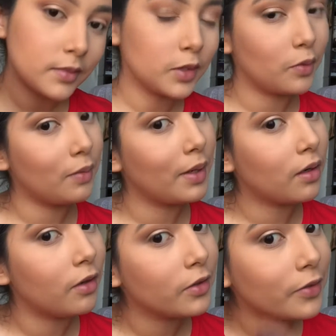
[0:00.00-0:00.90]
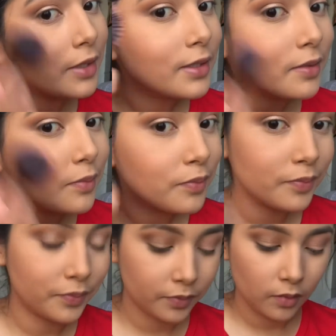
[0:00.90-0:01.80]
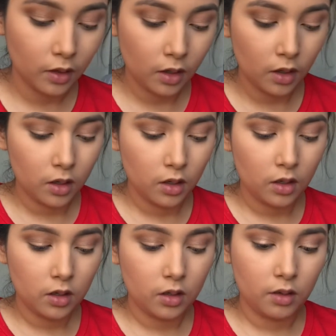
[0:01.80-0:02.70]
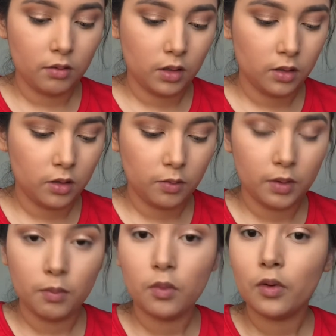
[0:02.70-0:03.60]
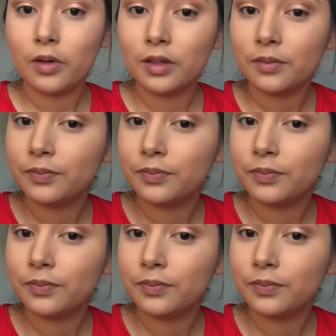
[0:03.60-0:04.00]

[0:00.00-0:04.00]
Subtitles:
to where my contour is. Carrying a little bit more.